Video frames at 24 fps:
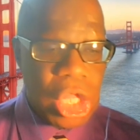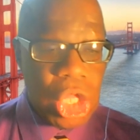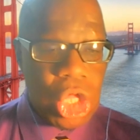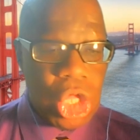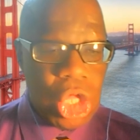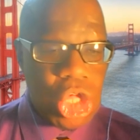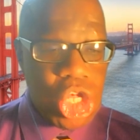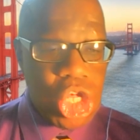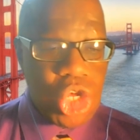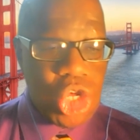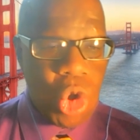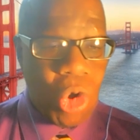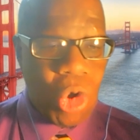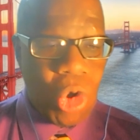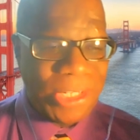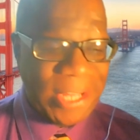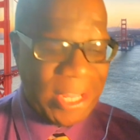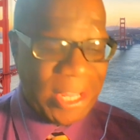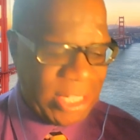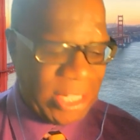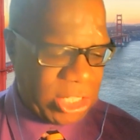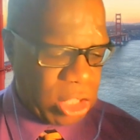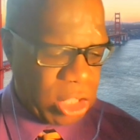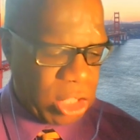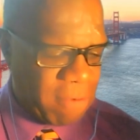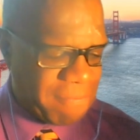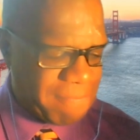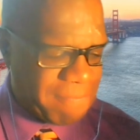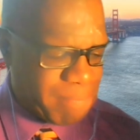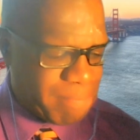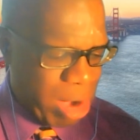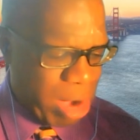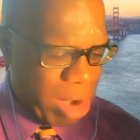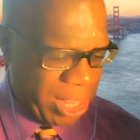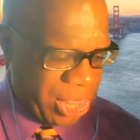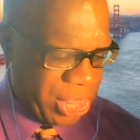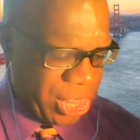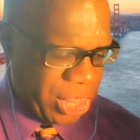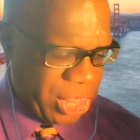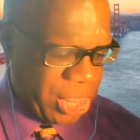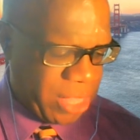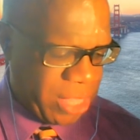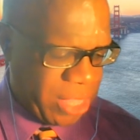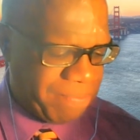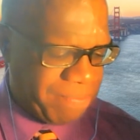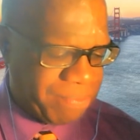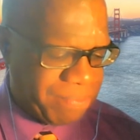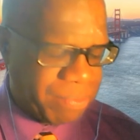shortness of breath,
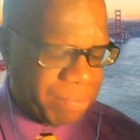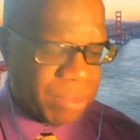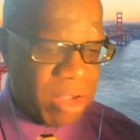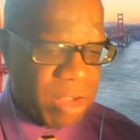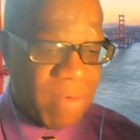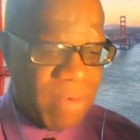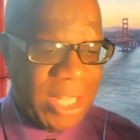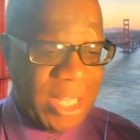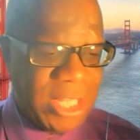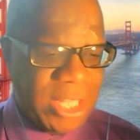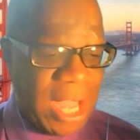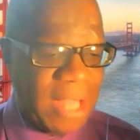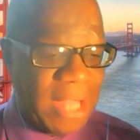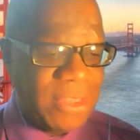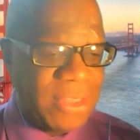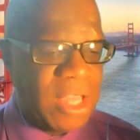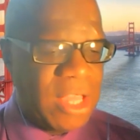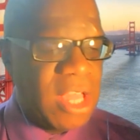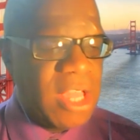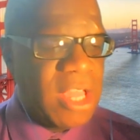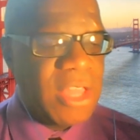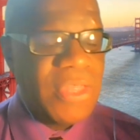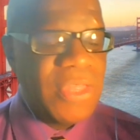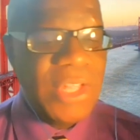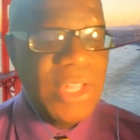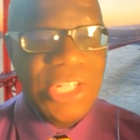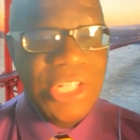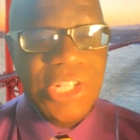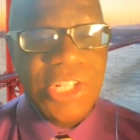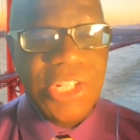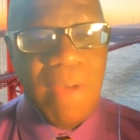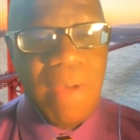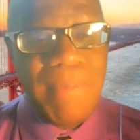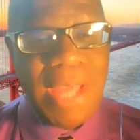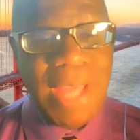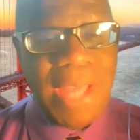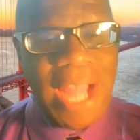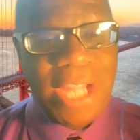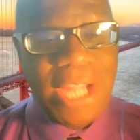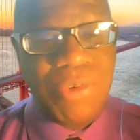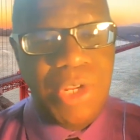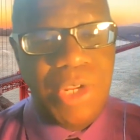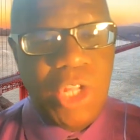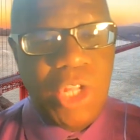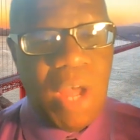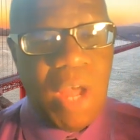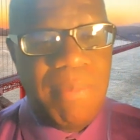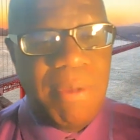right? And this is
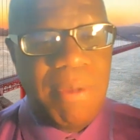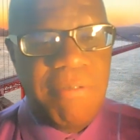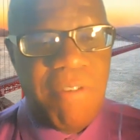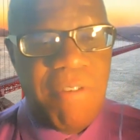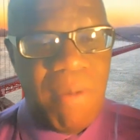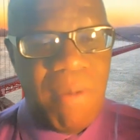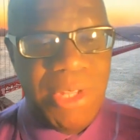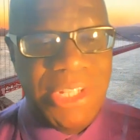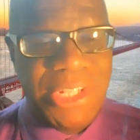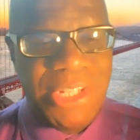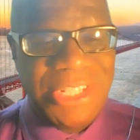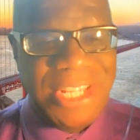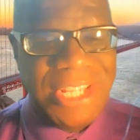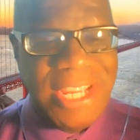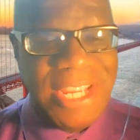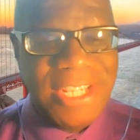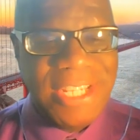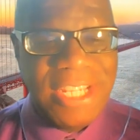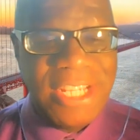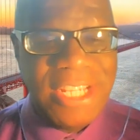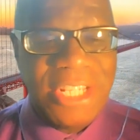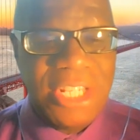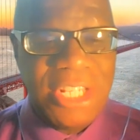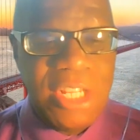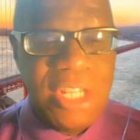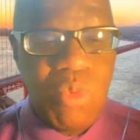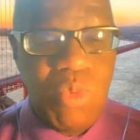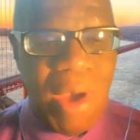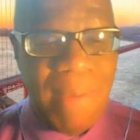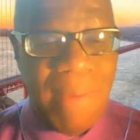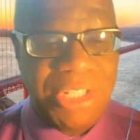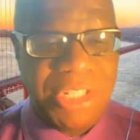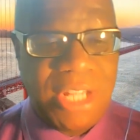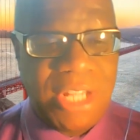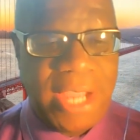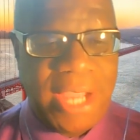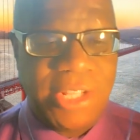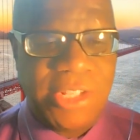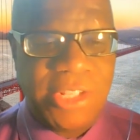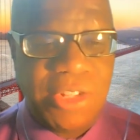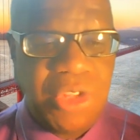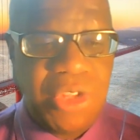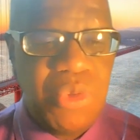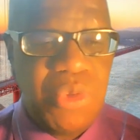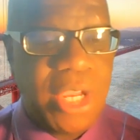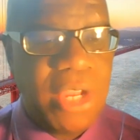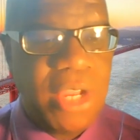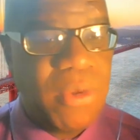actually coming from the CDC website.
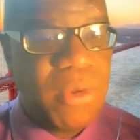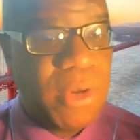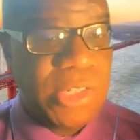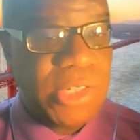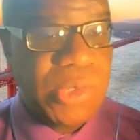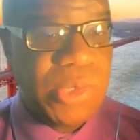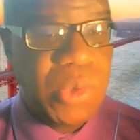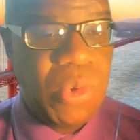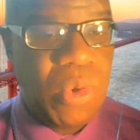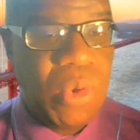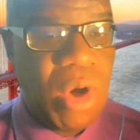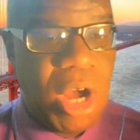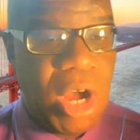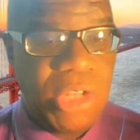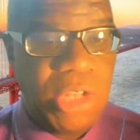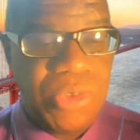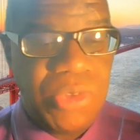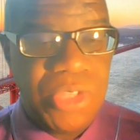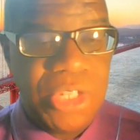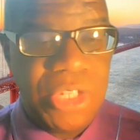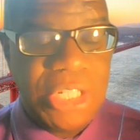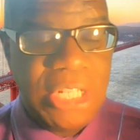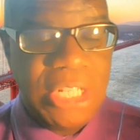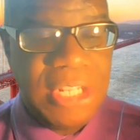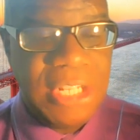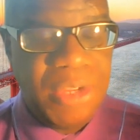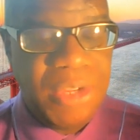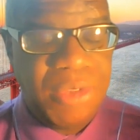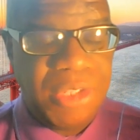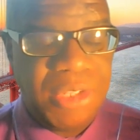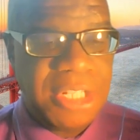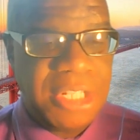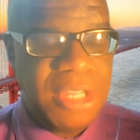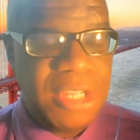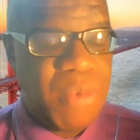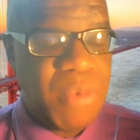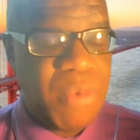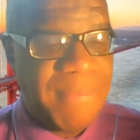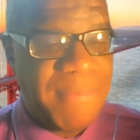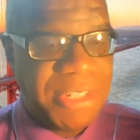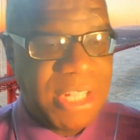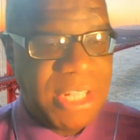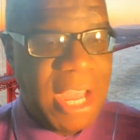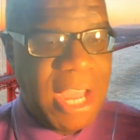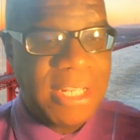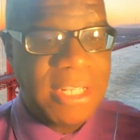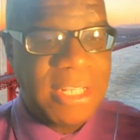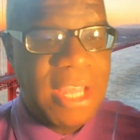So you can also go onto the CDC
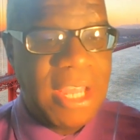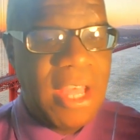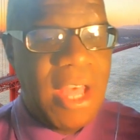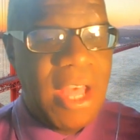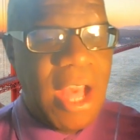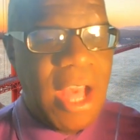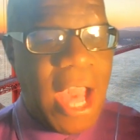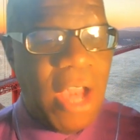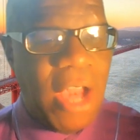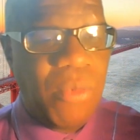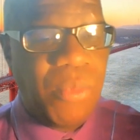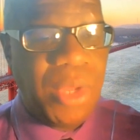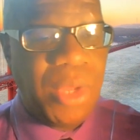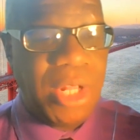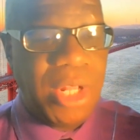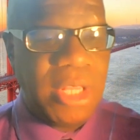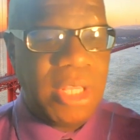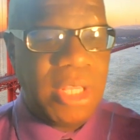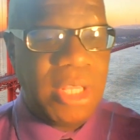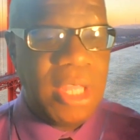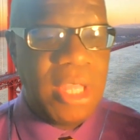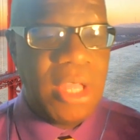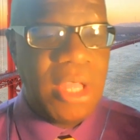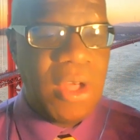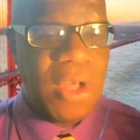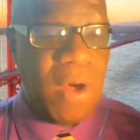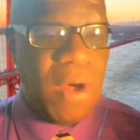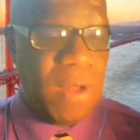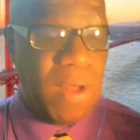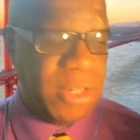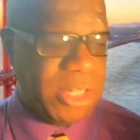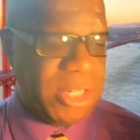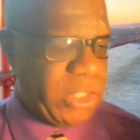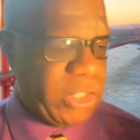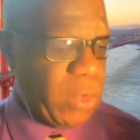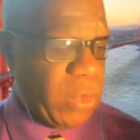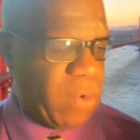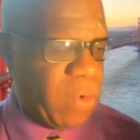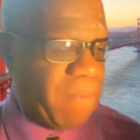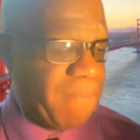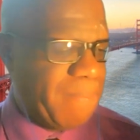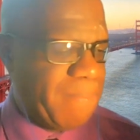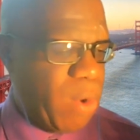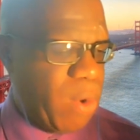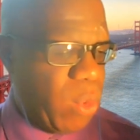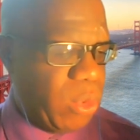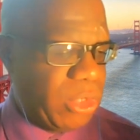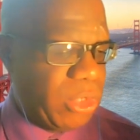website. I will also
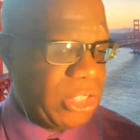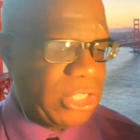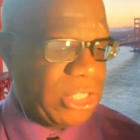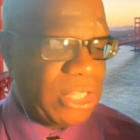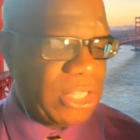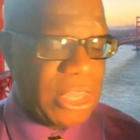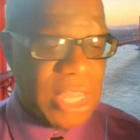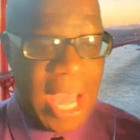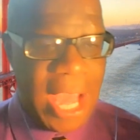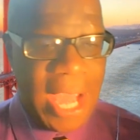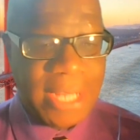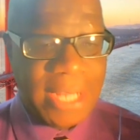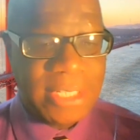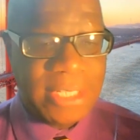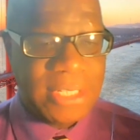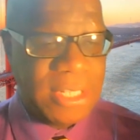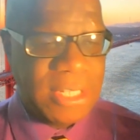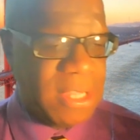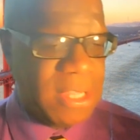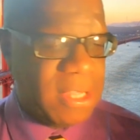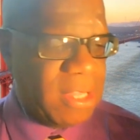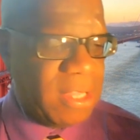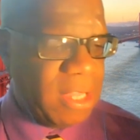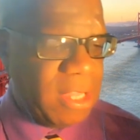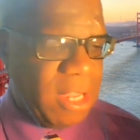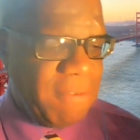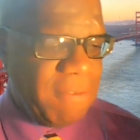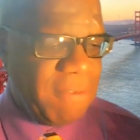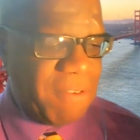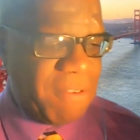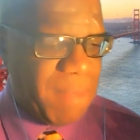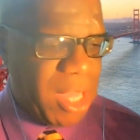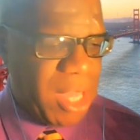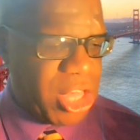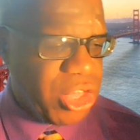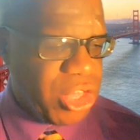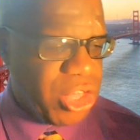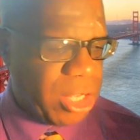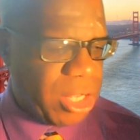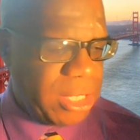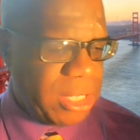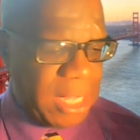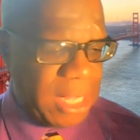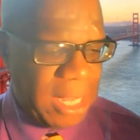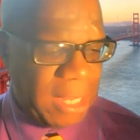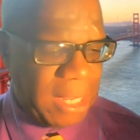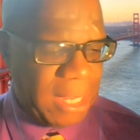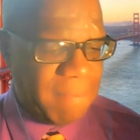post that
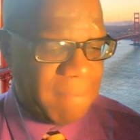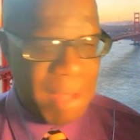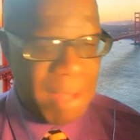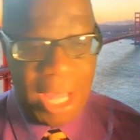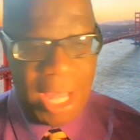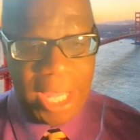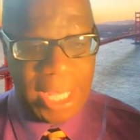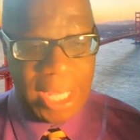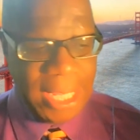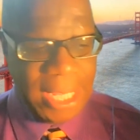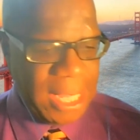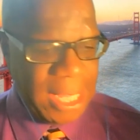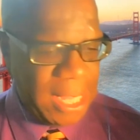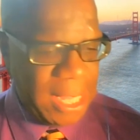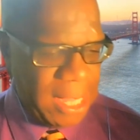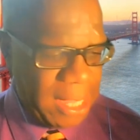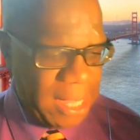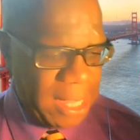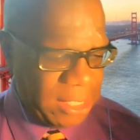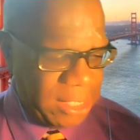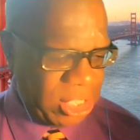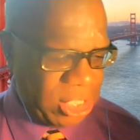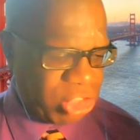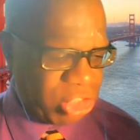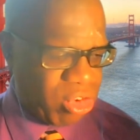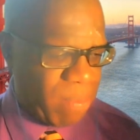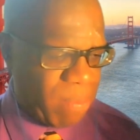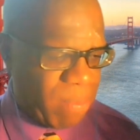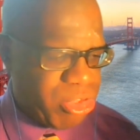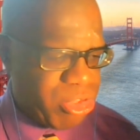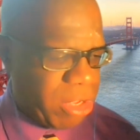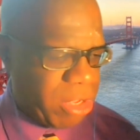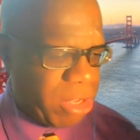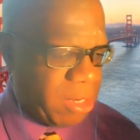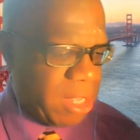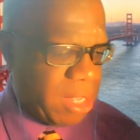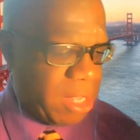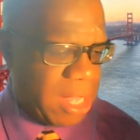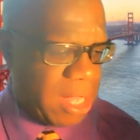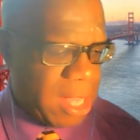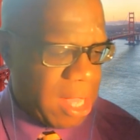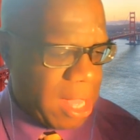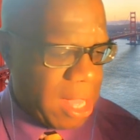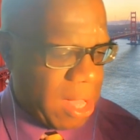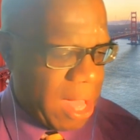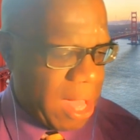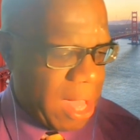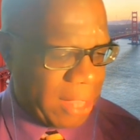information in my description
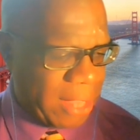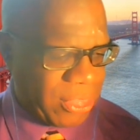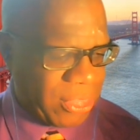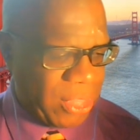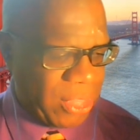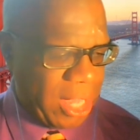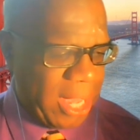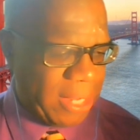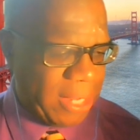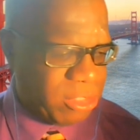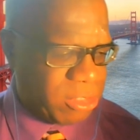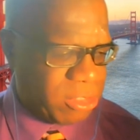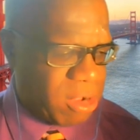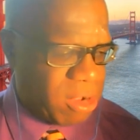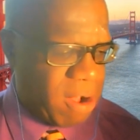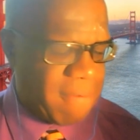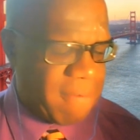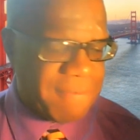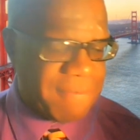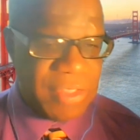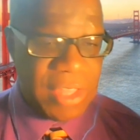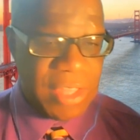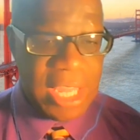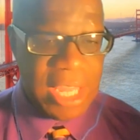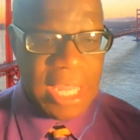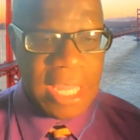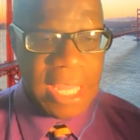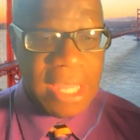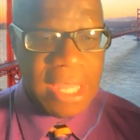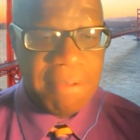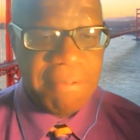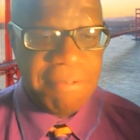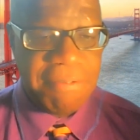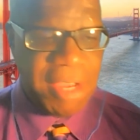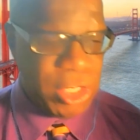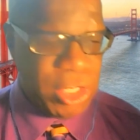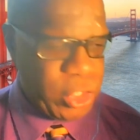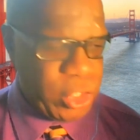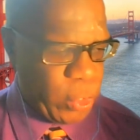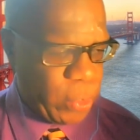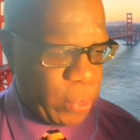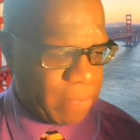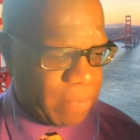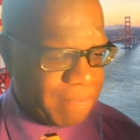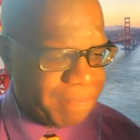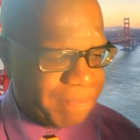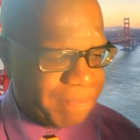at the end of the video.